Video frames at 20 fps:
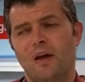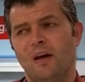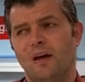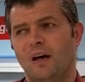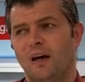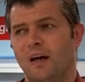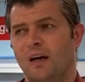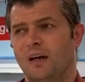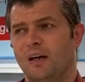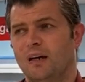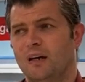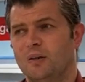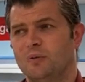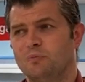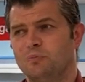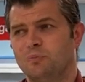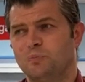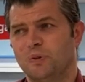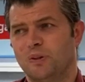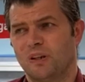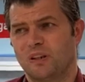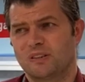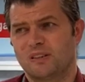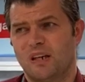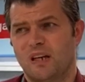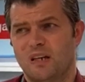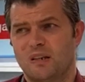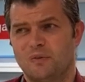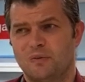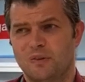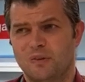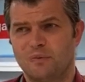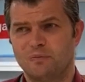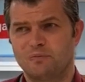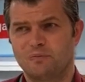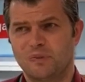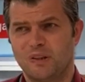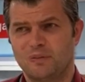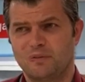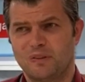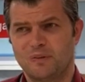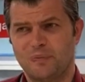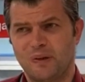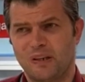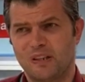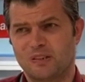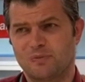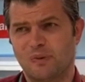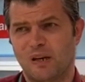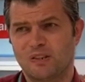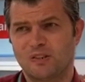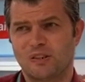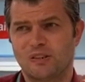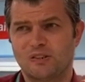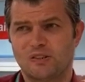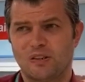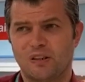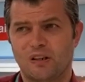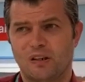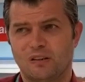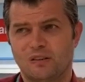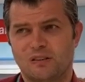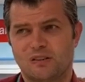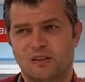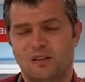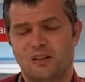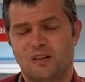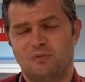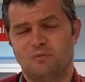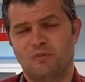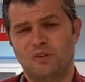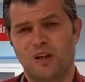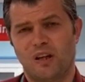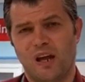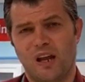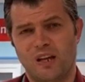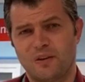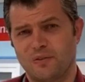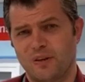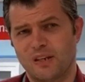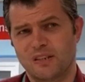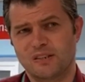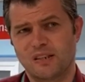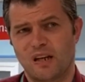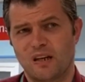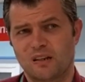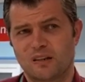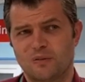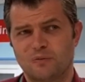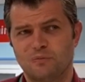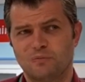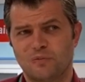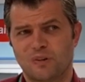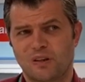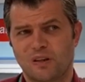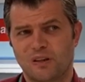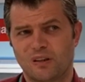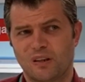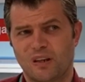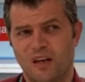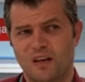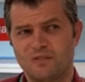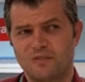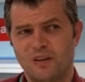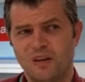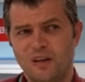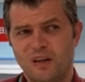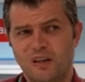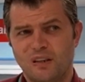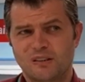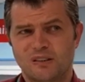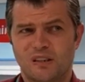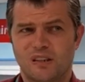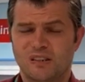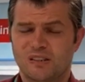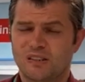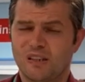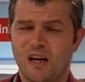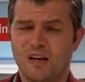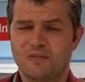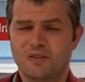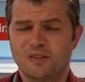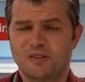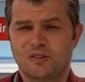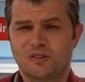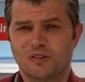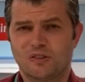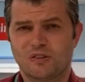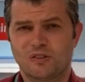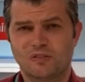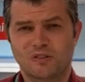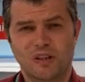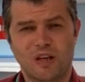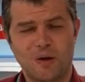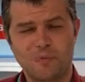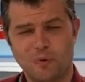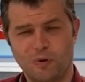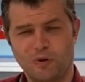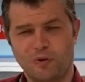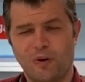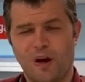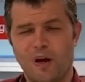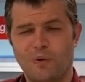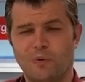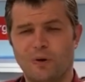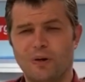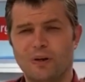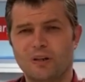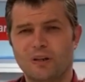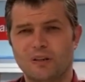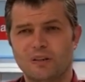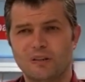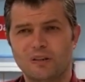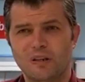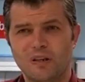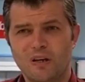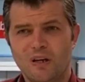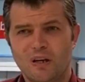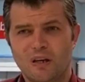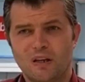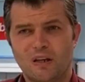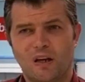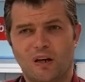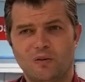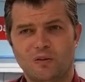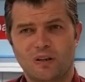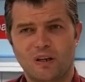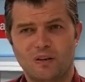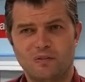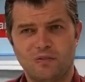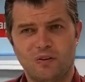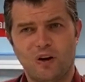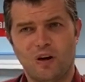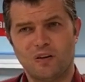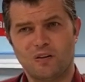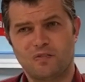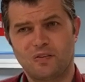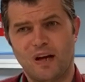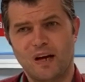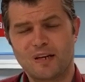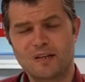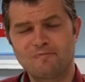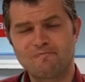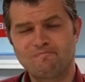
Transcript: The biggest message that any retailer can give to the staff is just to keep the great work and, keep flying the flag.